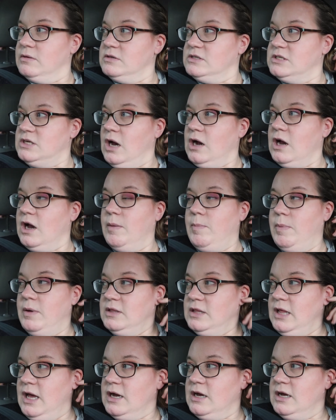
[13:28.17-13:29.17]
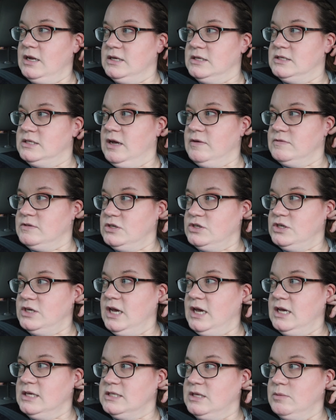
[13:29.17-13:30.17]
stock up on that kind of stuff so she
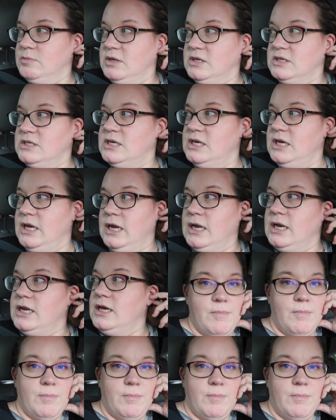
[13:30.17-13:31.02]
has something to eat.